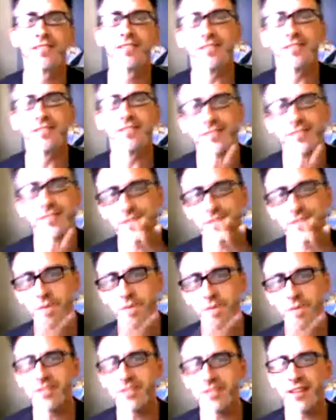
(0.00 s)
Went to the
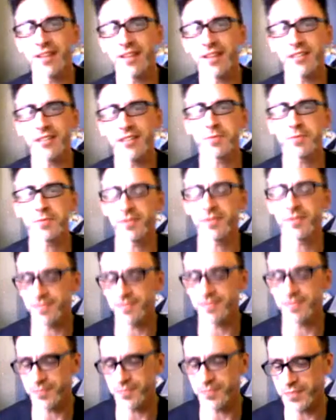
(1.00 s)
hospital,
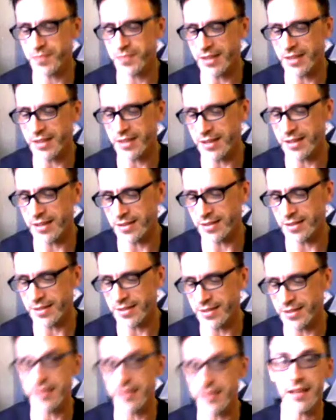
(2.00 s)
and they
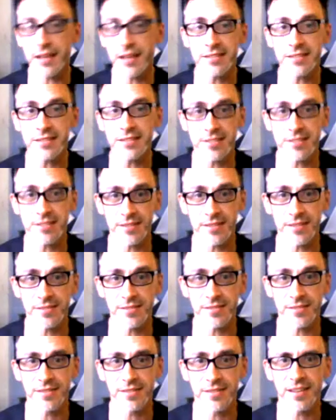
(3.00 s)
lanced it,
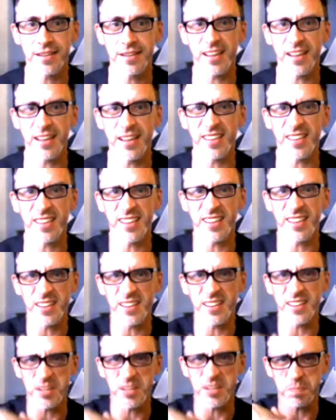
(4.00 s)
and they had to like
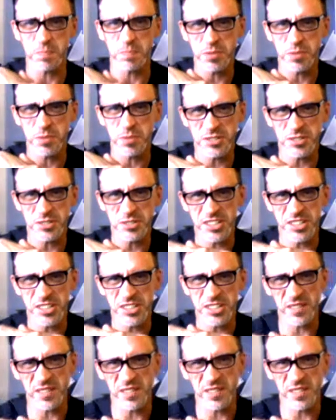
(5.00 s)
push out
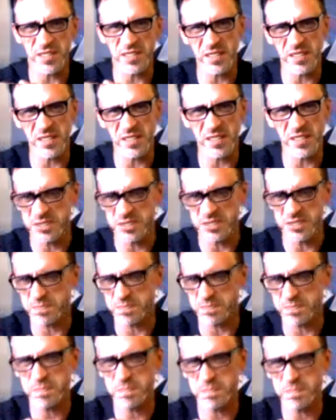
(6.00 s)
all this
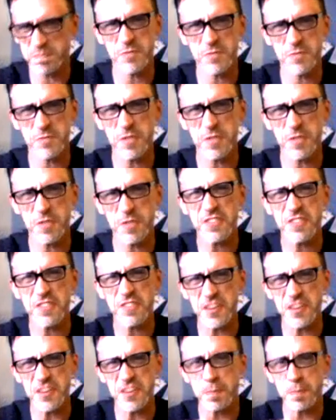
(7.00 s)
thick
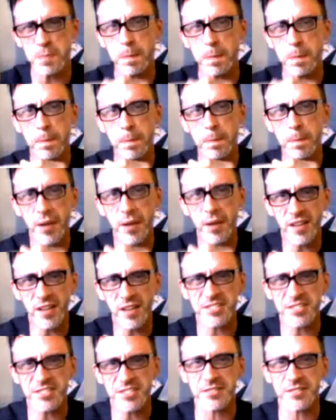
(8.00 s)

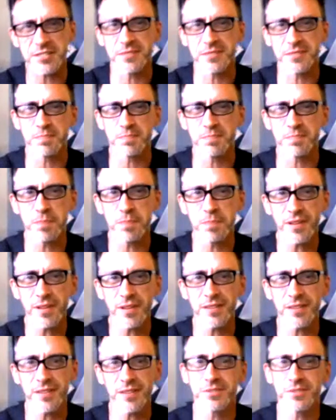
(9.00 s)
pus and blood. It
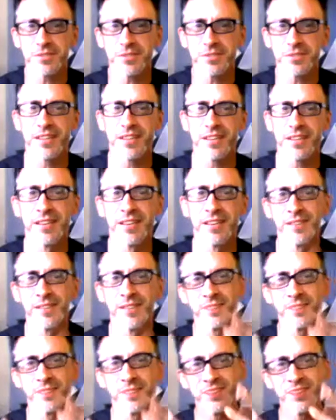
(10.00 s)
was like
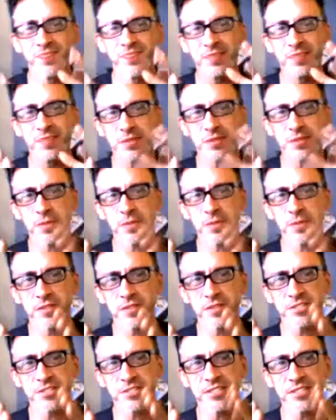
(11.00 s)
one of those
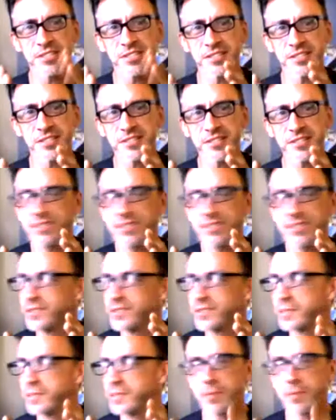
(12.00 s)
things, that people
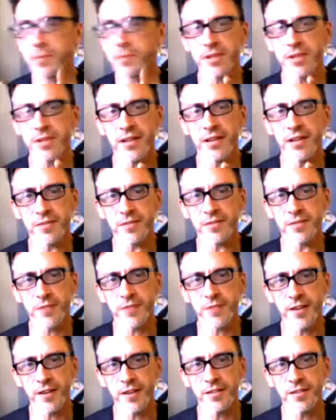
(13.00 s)
light on fire on the
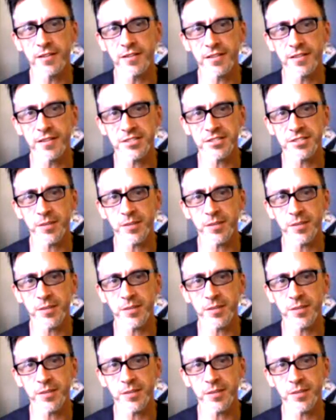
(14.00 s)
sidewalk